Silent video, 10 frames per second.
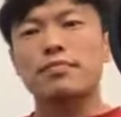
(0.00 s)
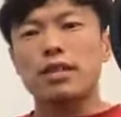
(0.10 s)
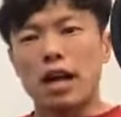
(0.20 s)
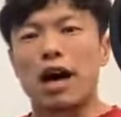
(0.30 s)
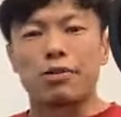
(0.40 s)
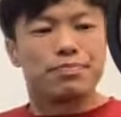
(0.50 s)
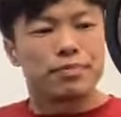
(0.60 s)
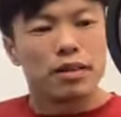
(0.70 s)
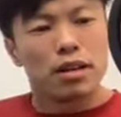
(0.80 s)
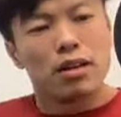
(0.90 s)
How?
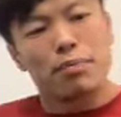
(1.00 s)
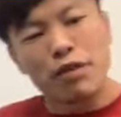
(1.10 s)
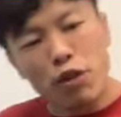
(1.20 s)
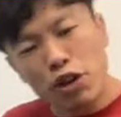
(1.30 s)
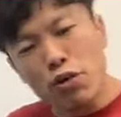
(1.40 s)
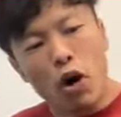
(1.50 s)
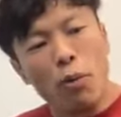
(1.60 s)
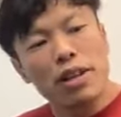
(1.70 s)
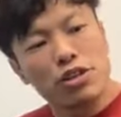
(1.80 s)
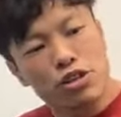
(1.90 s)
Before you
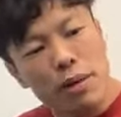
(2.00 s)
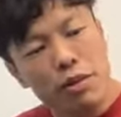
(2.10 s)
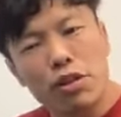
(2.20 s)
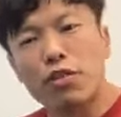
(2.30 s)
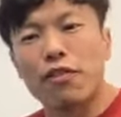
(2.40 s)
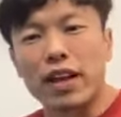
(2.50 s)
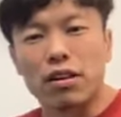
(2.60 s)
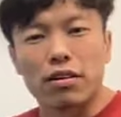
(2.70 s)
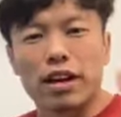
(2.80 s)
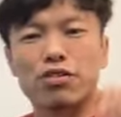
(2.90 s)
open a shop, you need to find the
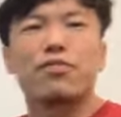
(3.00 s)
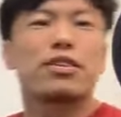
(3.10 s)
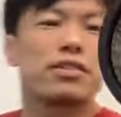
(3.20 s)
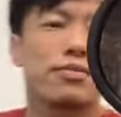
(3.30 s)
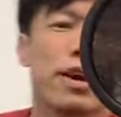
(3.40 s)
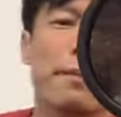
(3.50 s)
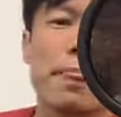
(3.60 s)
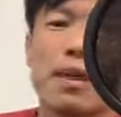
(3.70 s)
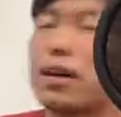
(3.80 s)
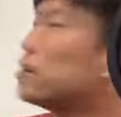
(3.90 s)
location first, right?
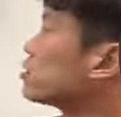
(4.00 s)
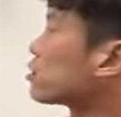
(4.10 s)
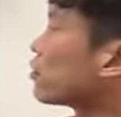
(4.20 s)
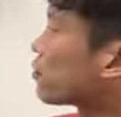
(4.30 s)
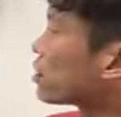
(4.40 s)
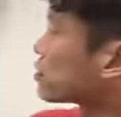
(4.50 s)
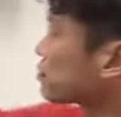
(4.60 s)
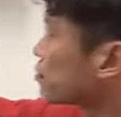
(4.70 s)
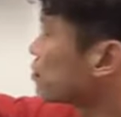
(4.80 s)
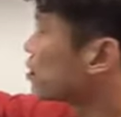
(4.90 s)
So first,
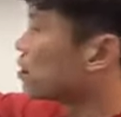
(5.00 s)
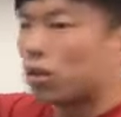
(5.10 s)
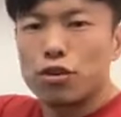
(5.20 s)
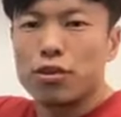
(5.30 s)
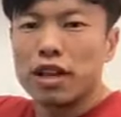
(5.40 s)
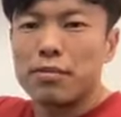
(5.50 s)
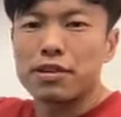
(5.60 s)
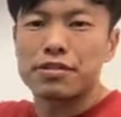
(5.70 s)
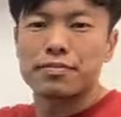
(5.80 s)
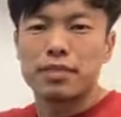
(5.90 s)
your neighbors.